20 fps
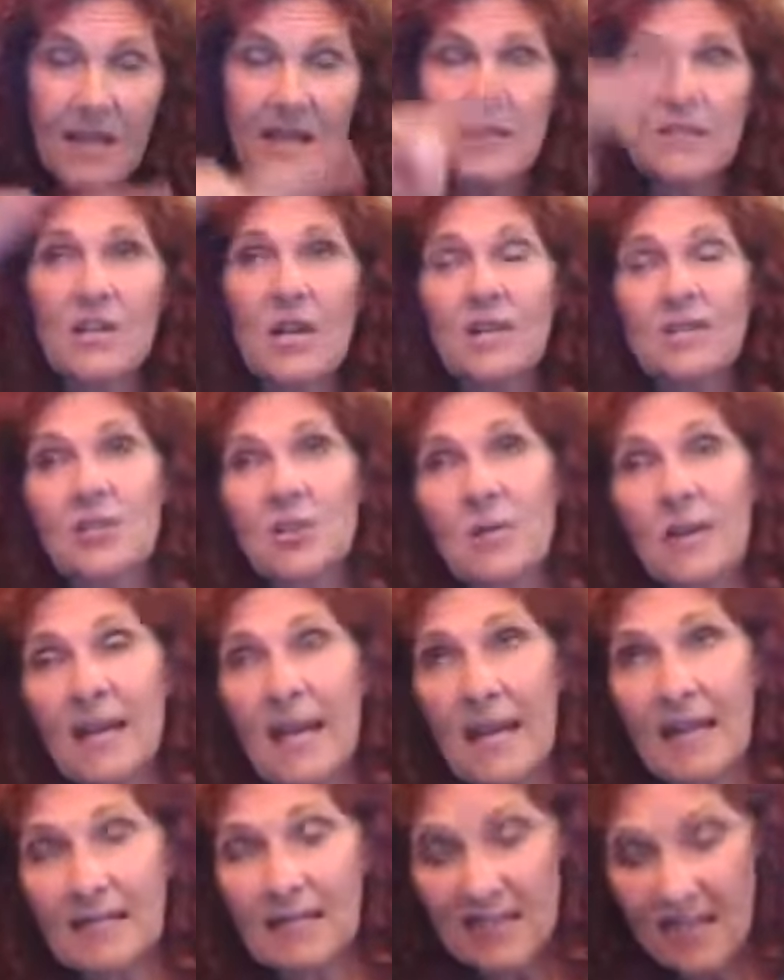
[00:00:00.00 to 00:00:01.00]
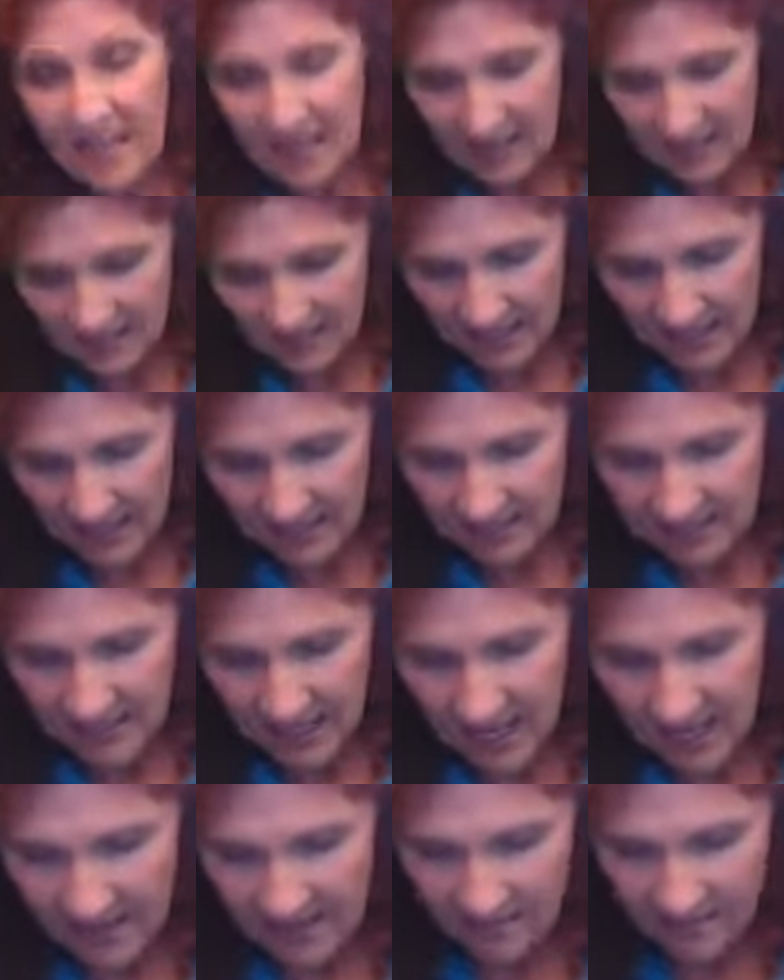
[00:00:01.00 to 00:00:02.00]
It's also an anti
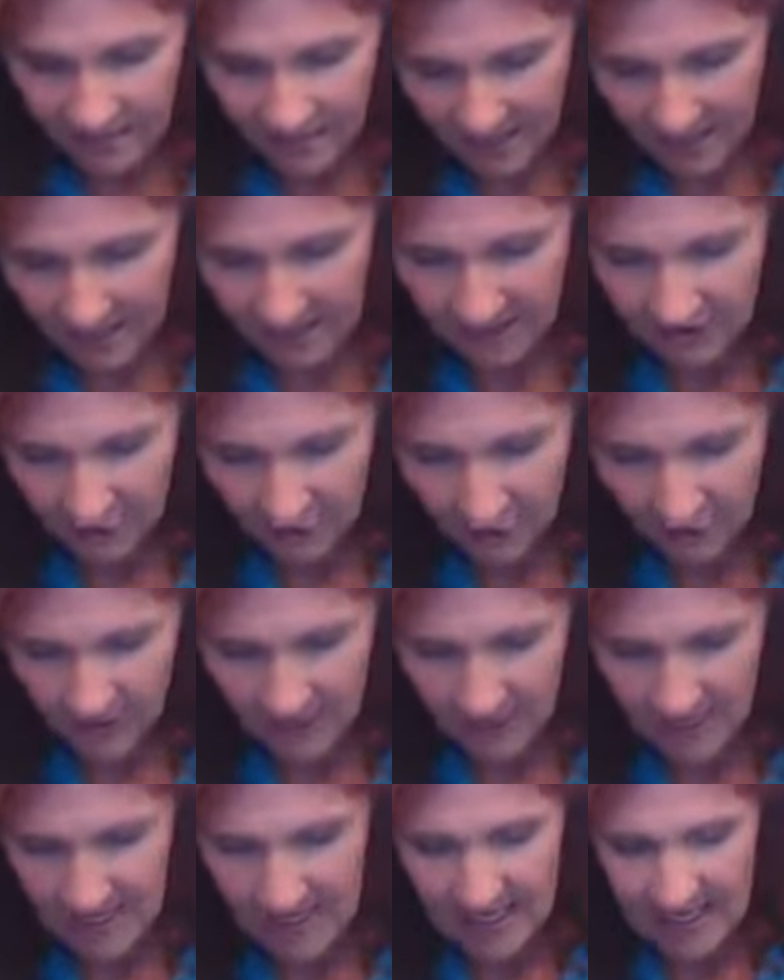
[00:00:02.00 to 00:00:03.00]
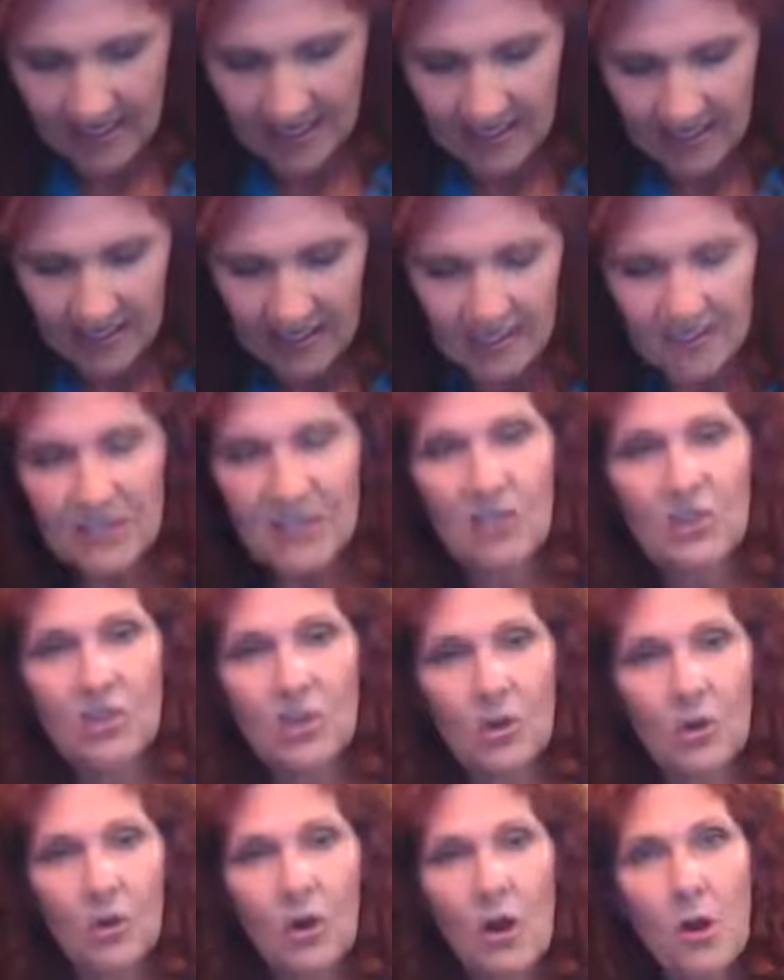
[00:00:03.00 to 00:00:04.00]
anti-inflammatory and it is
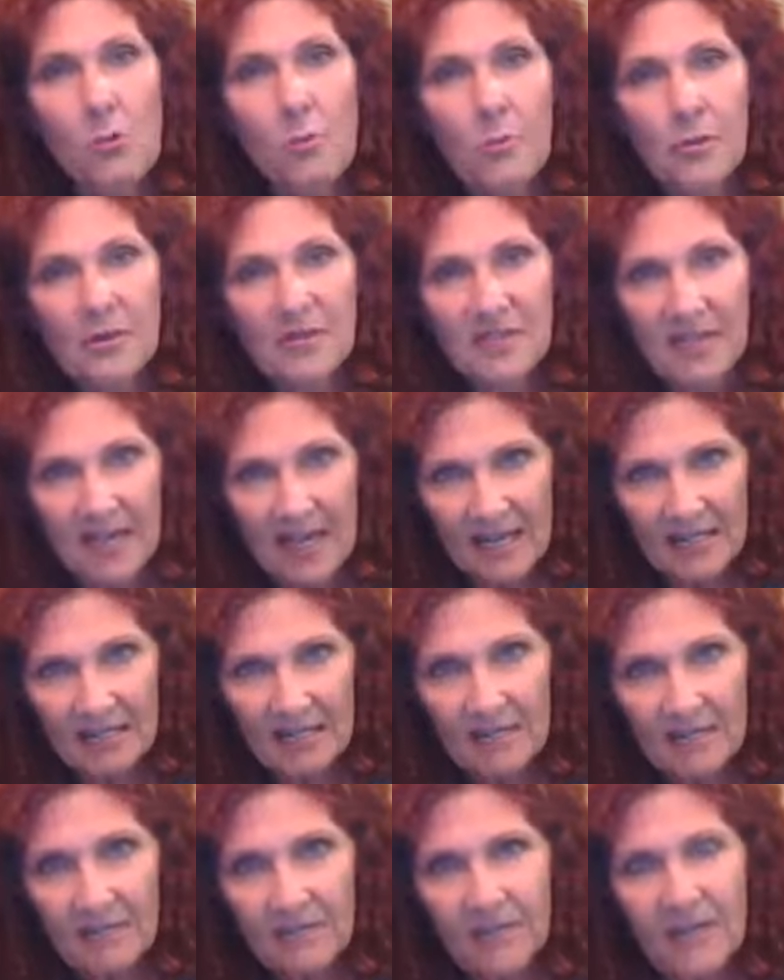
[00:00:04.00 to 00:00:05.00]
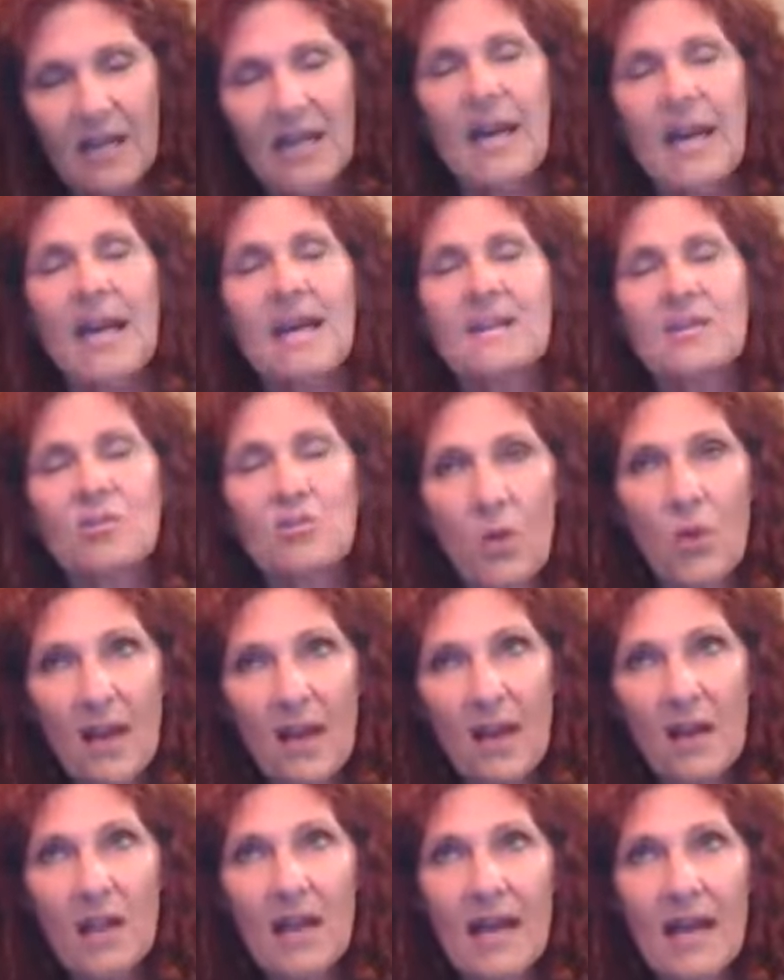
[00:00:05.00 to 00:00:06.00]
neuroprotective as
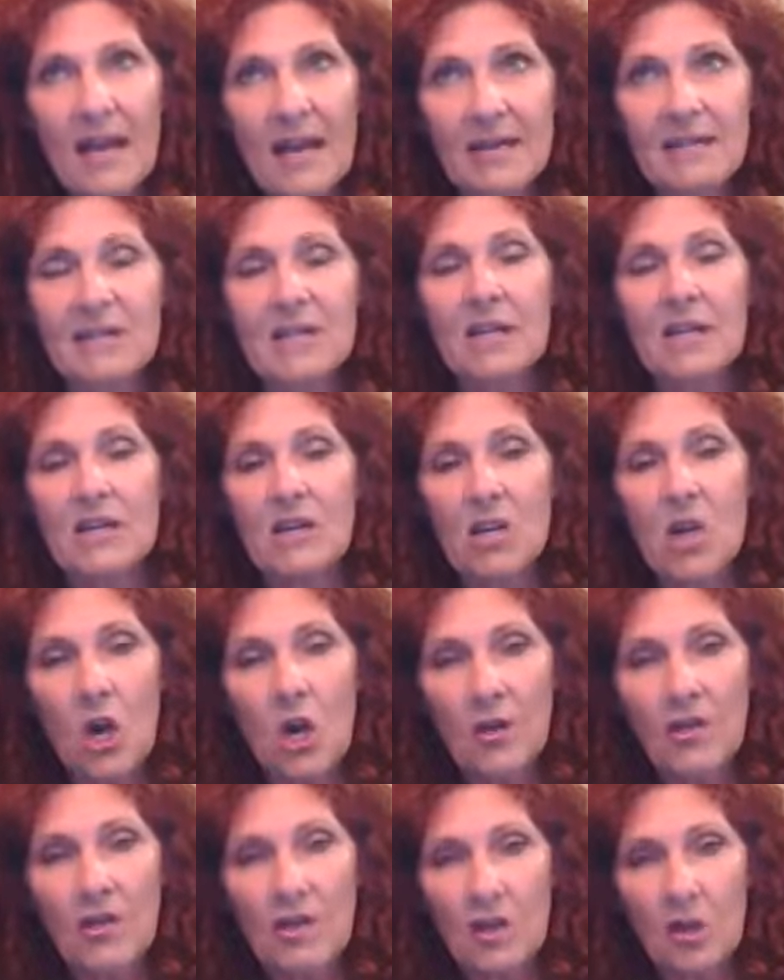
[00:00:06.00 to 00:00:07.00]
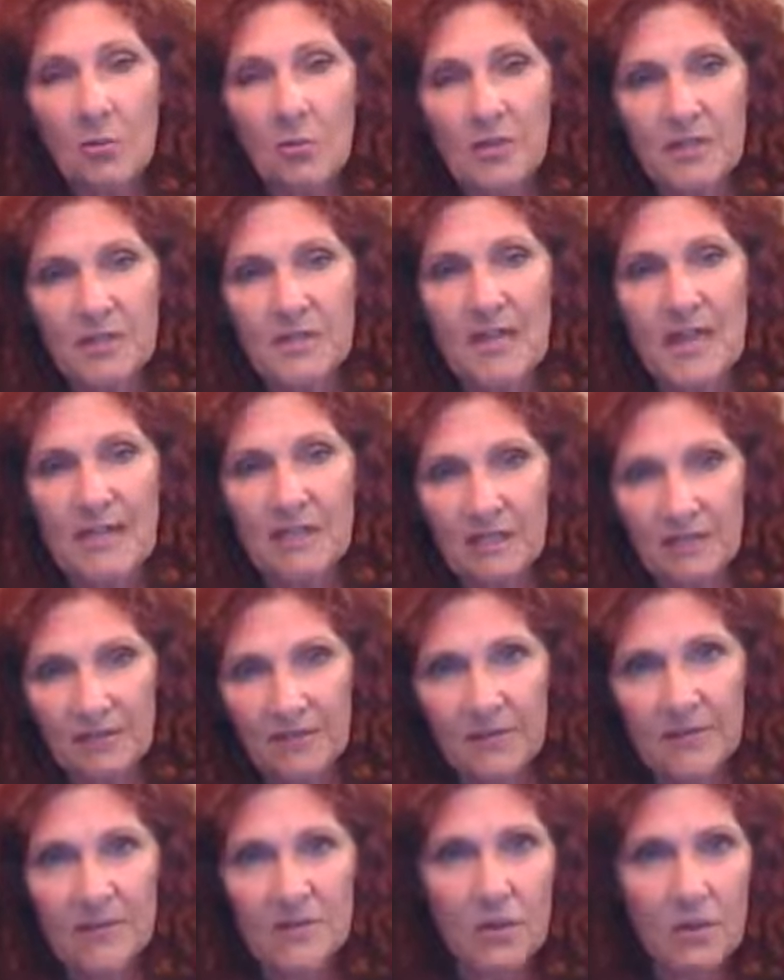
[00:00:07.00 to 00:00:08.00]
well as
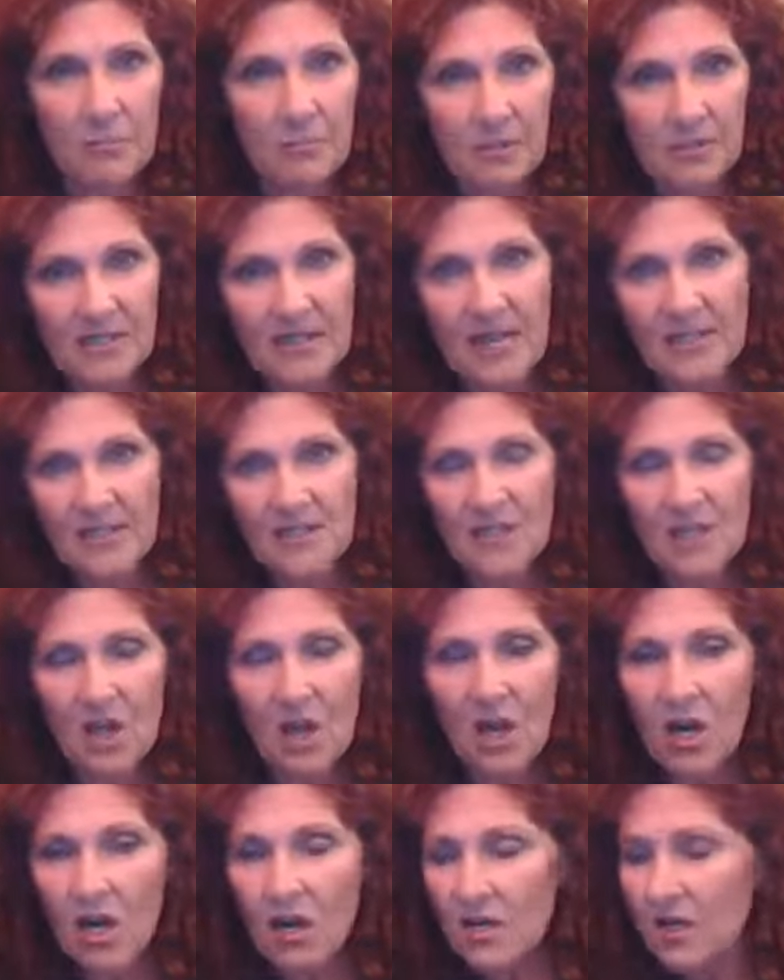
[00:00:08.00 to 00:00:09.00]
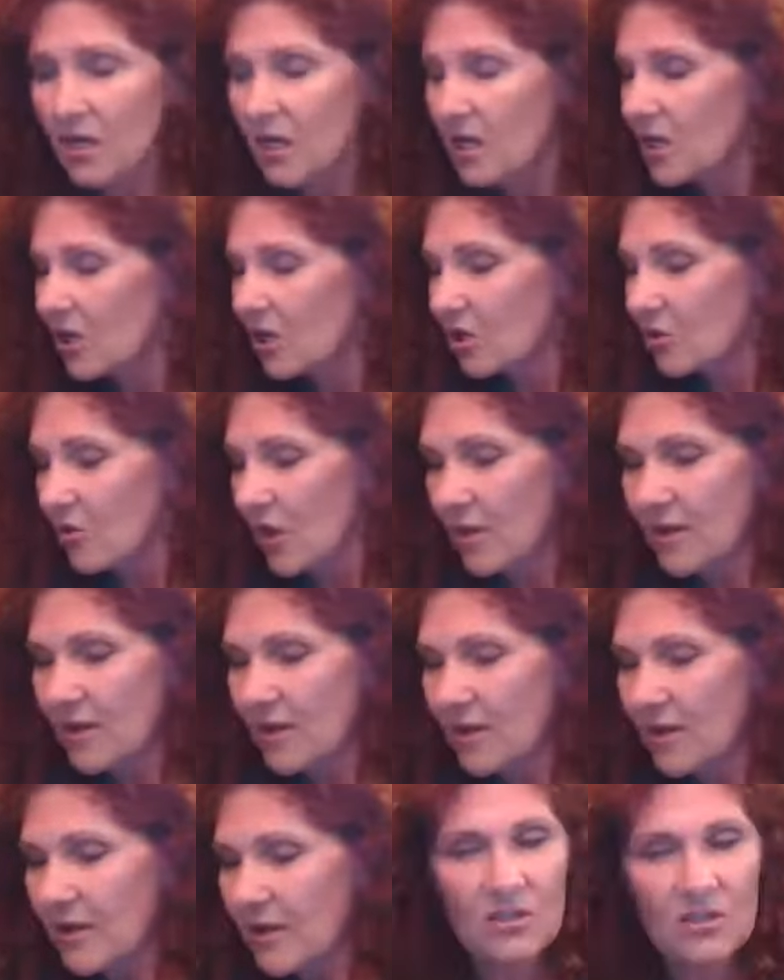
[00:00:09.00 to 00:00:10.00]
cardioprotective. So it protects the heart.
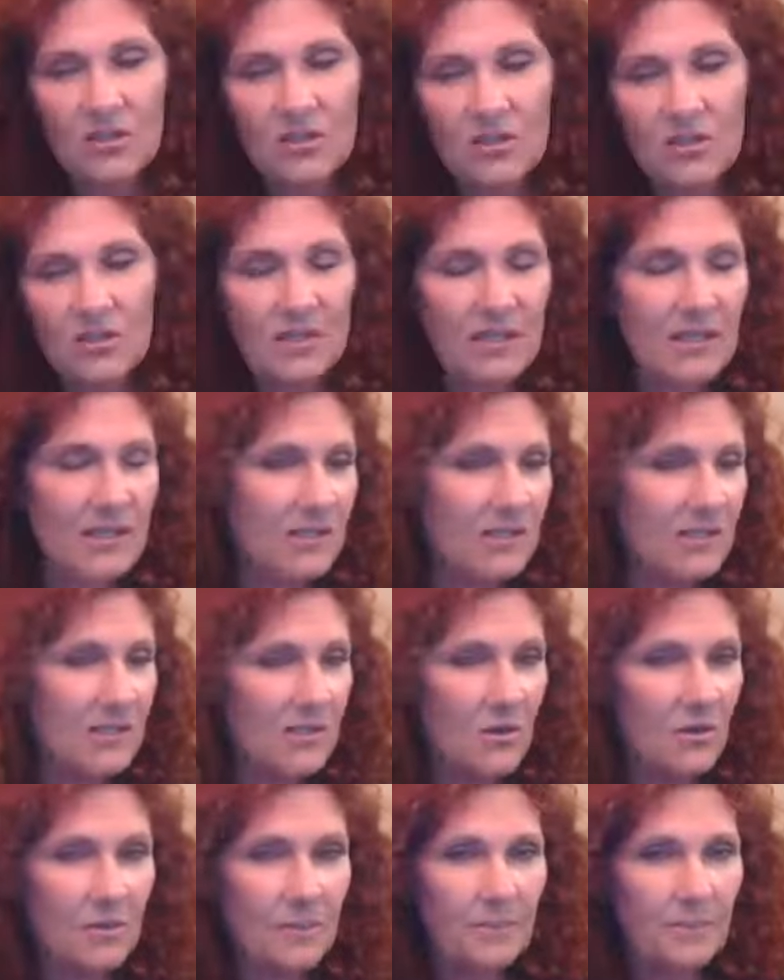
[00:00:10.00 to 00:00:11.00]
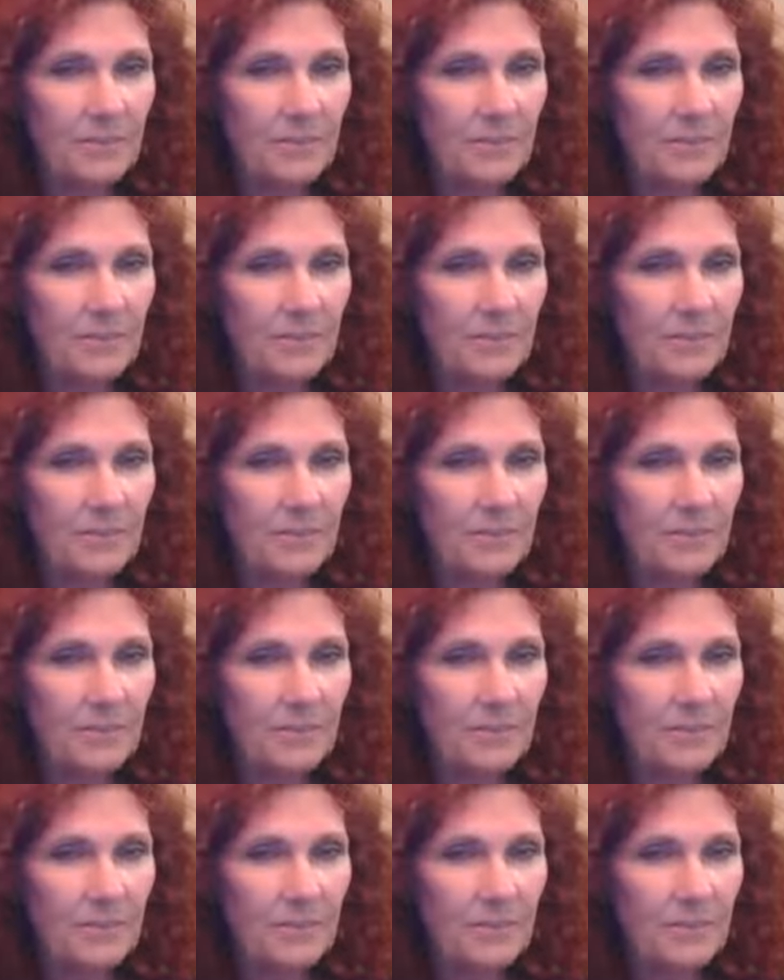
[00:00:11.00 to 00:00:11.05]
Rhodiola is is